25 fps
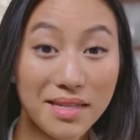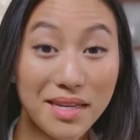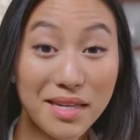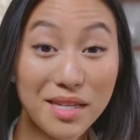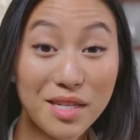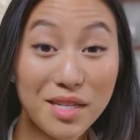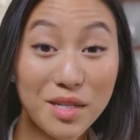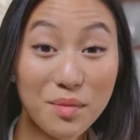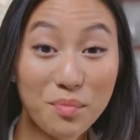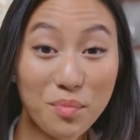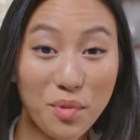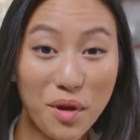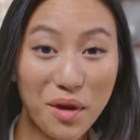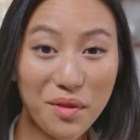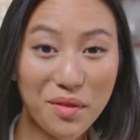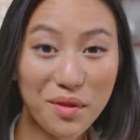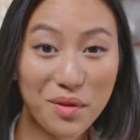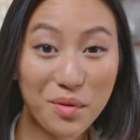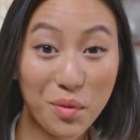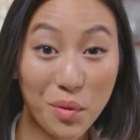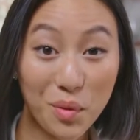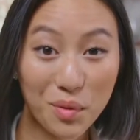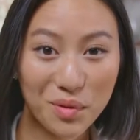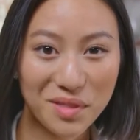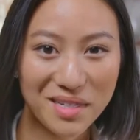Take a deep breath
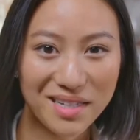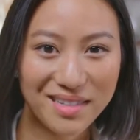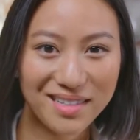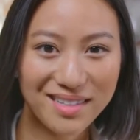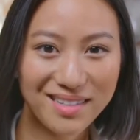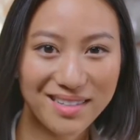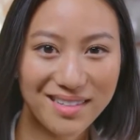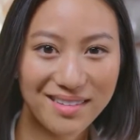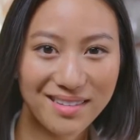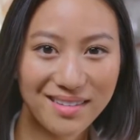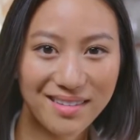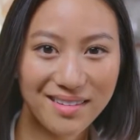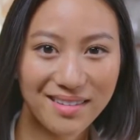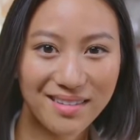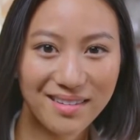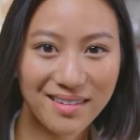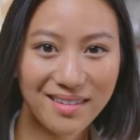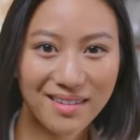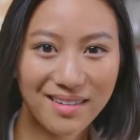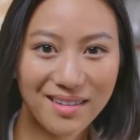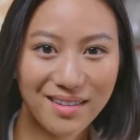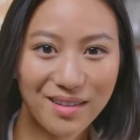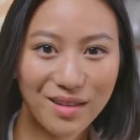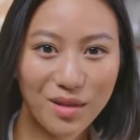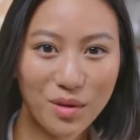and hold it.
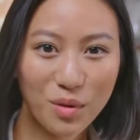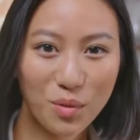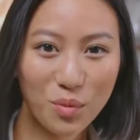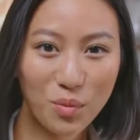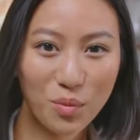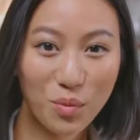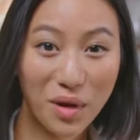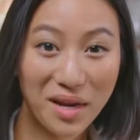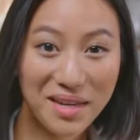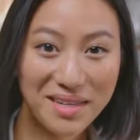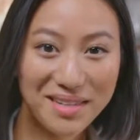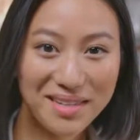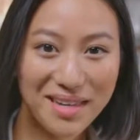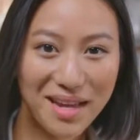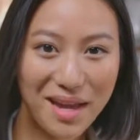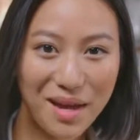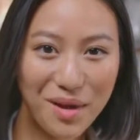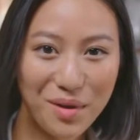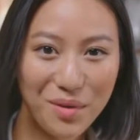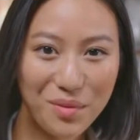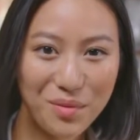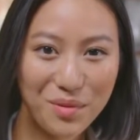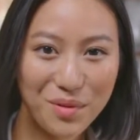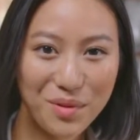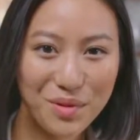Right
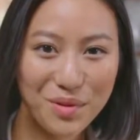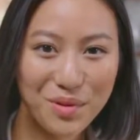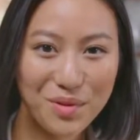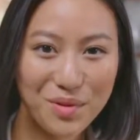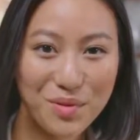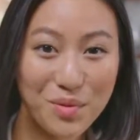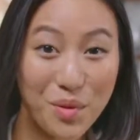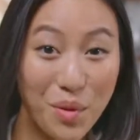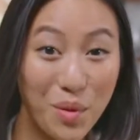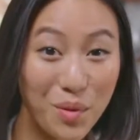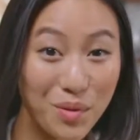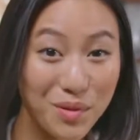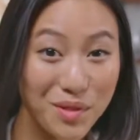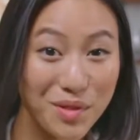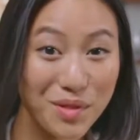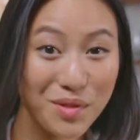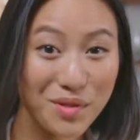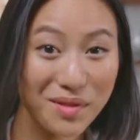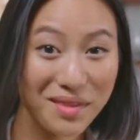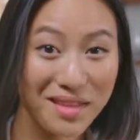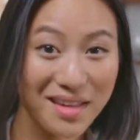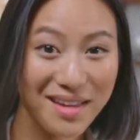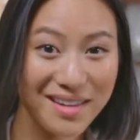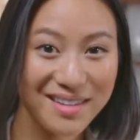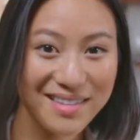now, you hold in
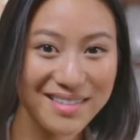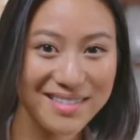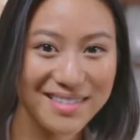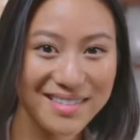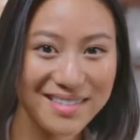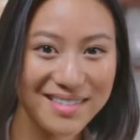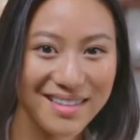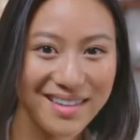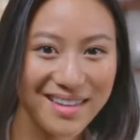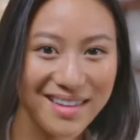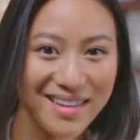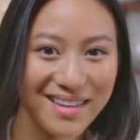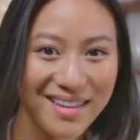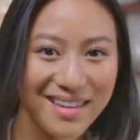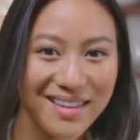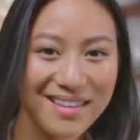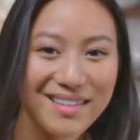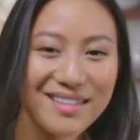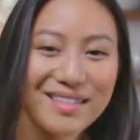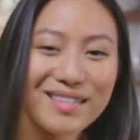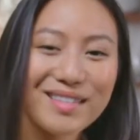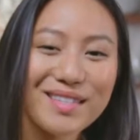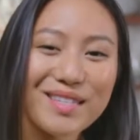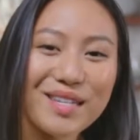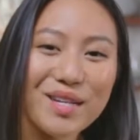your lungs
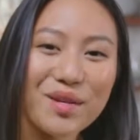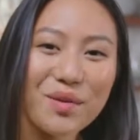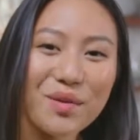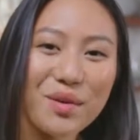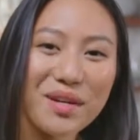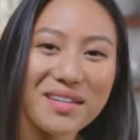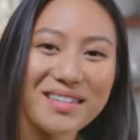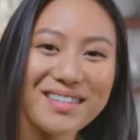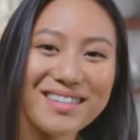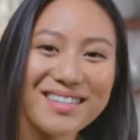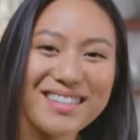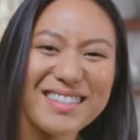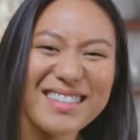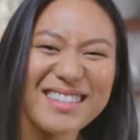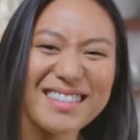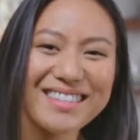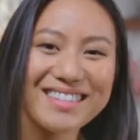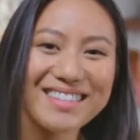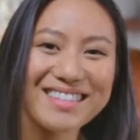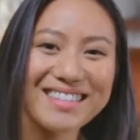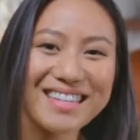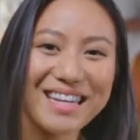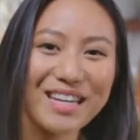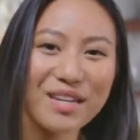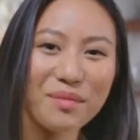the secret to
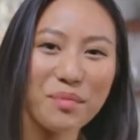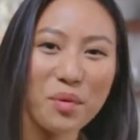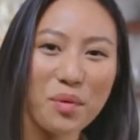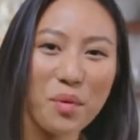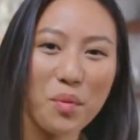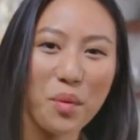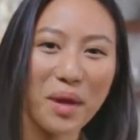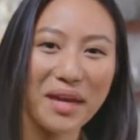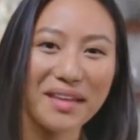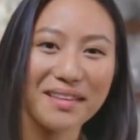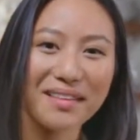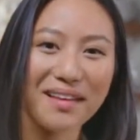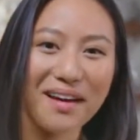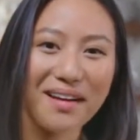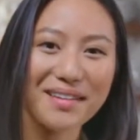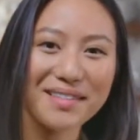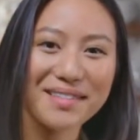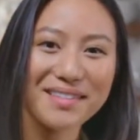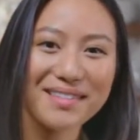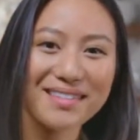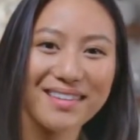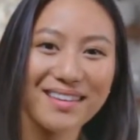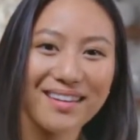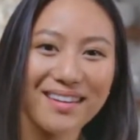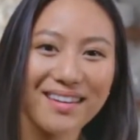sustainable weight
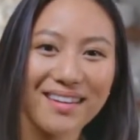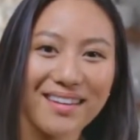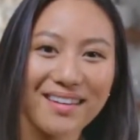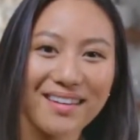loss.